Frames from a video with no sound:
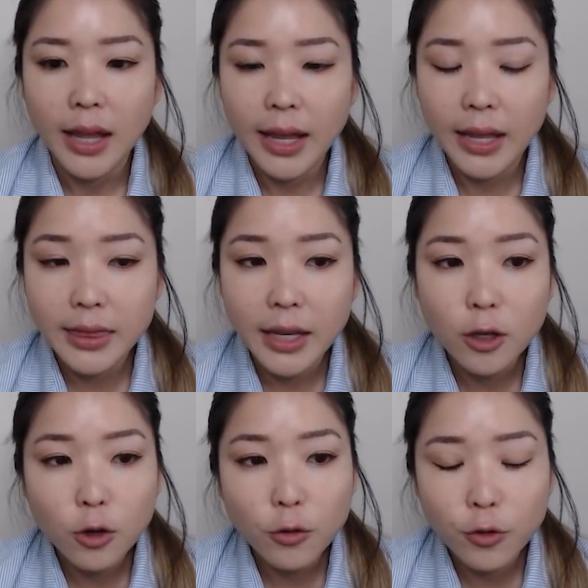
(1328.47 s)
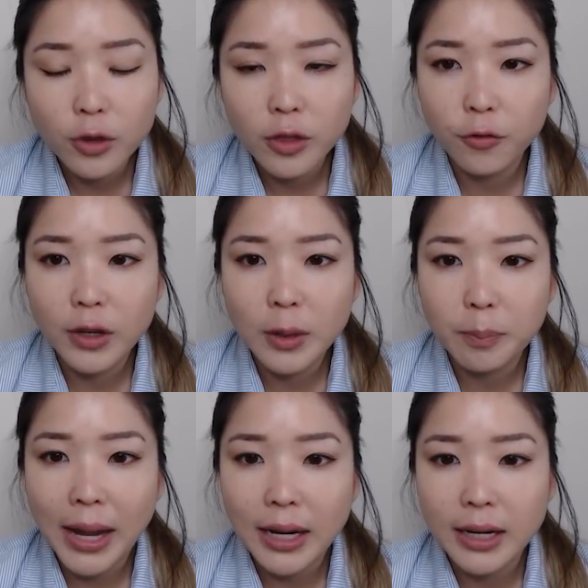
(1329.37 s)
And thank you for the
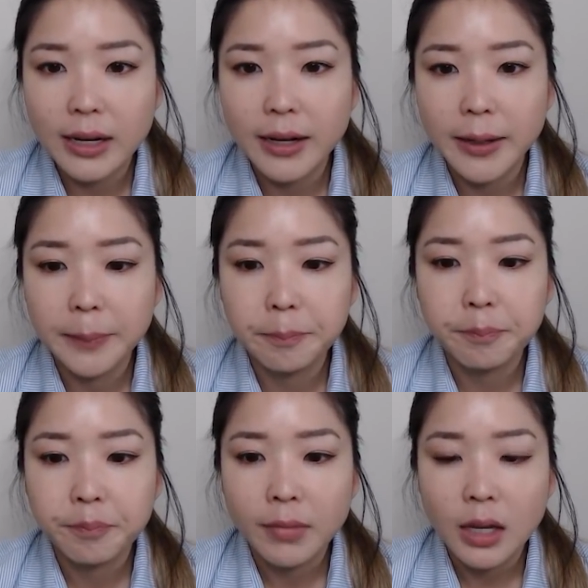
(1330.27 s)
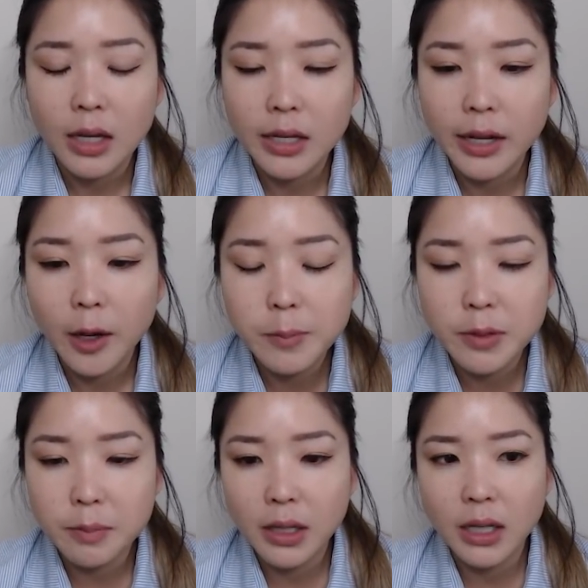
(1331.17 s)
feedback. It
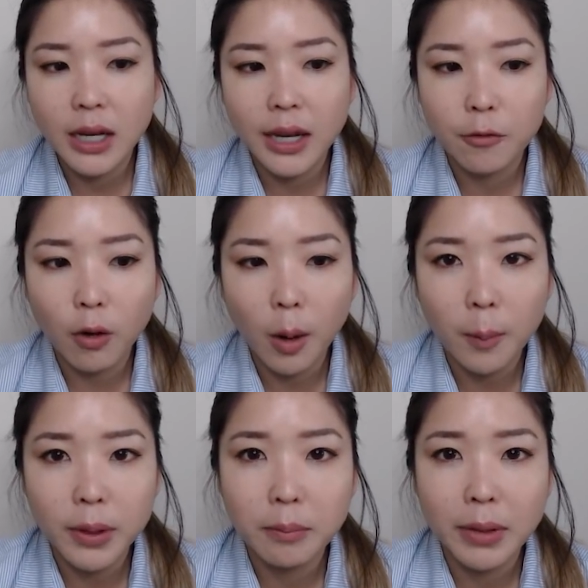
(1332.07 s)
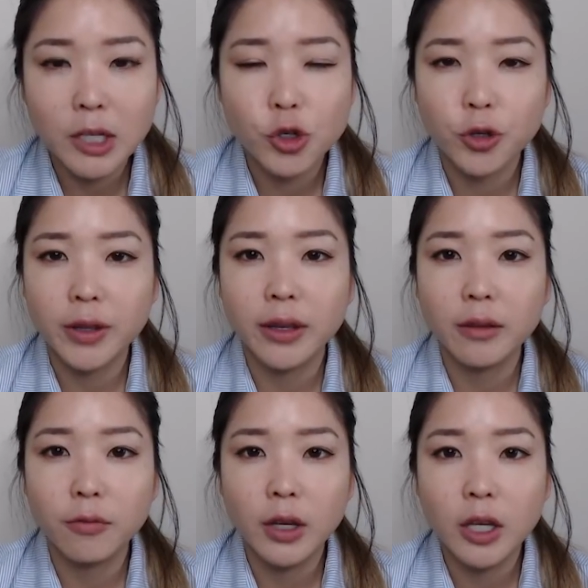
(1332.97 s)
helps me and Robin make sure that
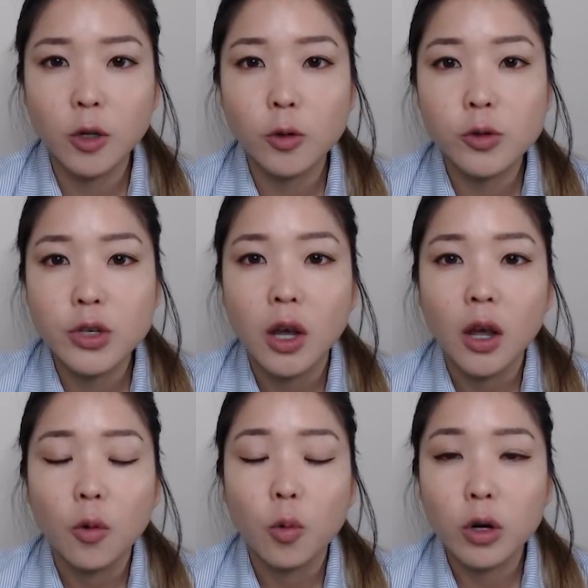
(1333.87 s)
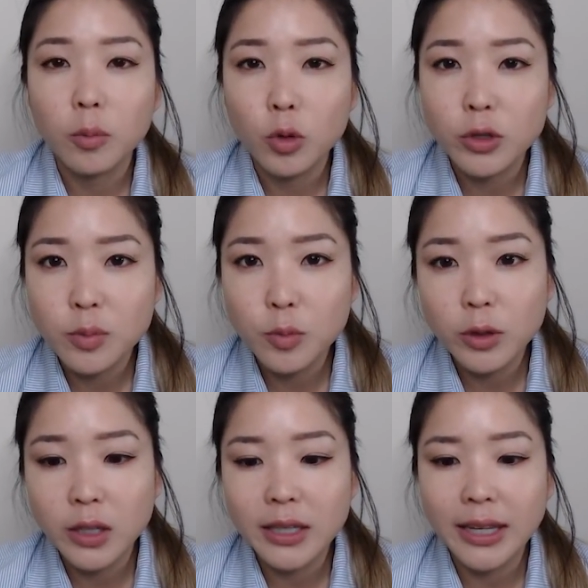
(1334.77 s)
the videos work more
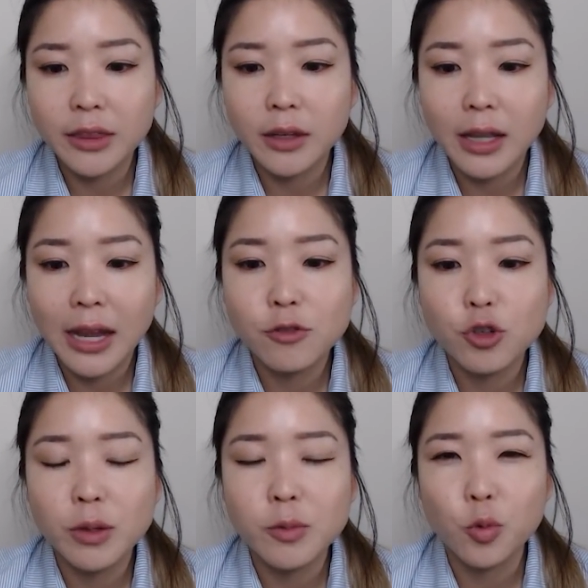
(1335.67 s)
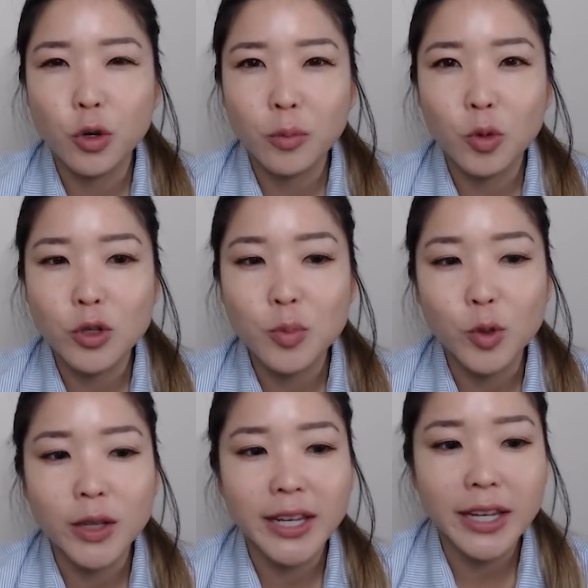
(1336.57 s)
smoothly, that the live streams work more
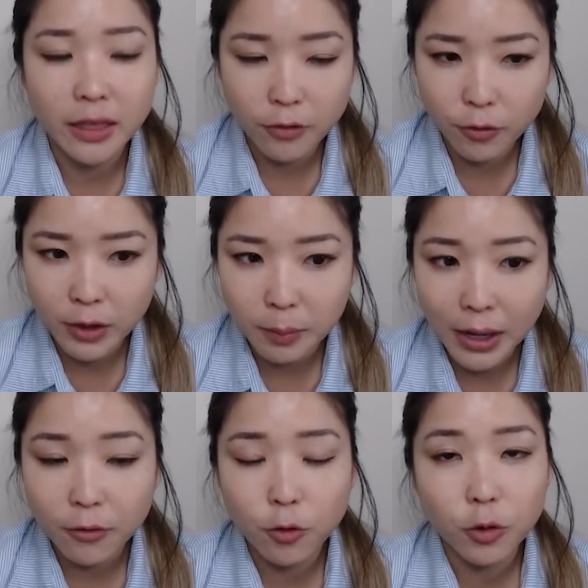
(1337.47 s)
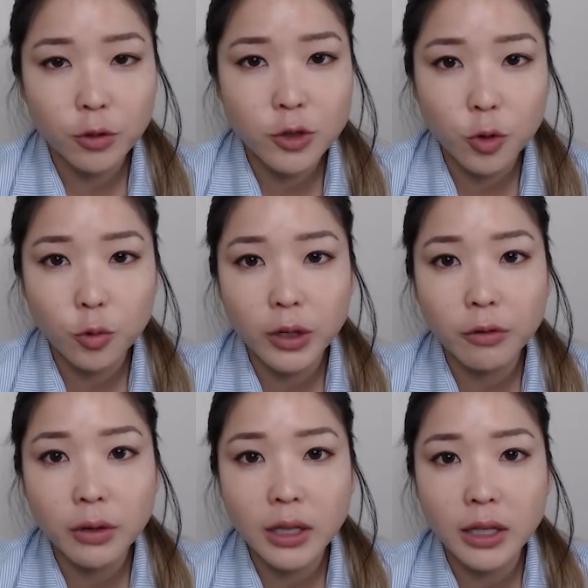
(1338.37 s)
smoothly in the feedback
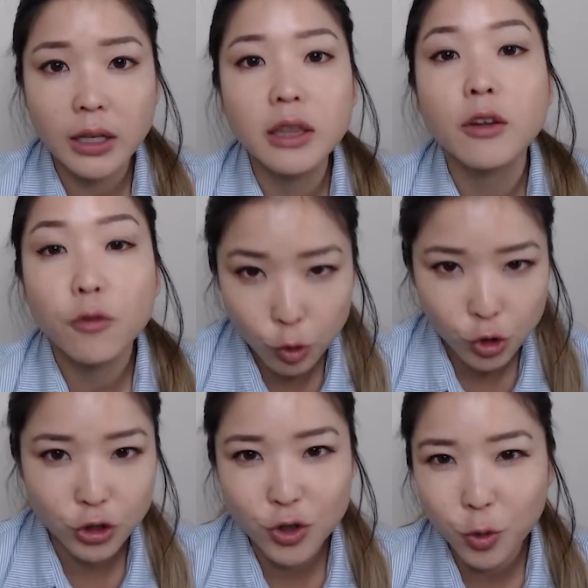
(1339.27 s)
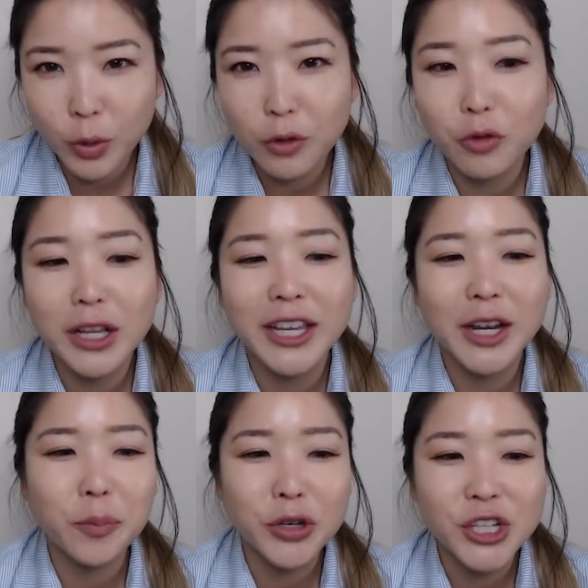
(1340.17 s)
in the future. So we really
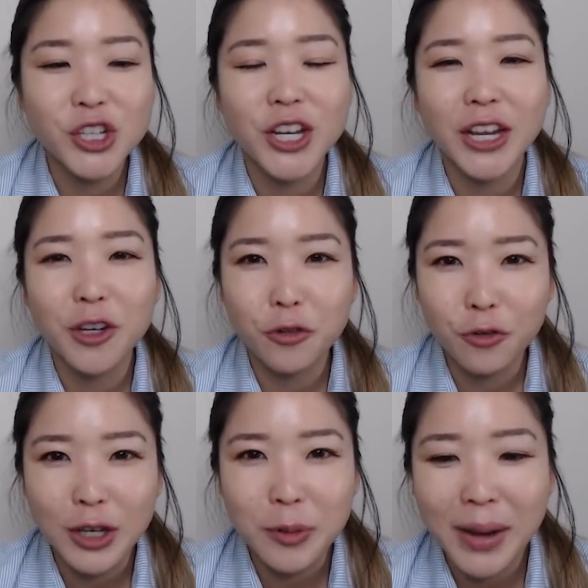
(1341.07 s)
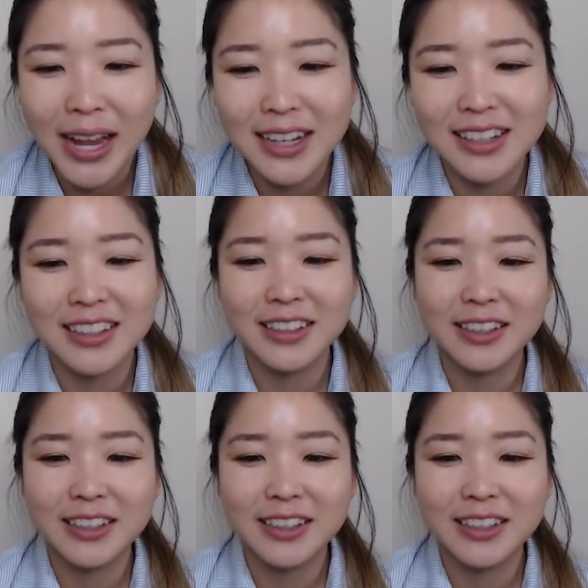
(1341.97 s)
appreciate your feedback.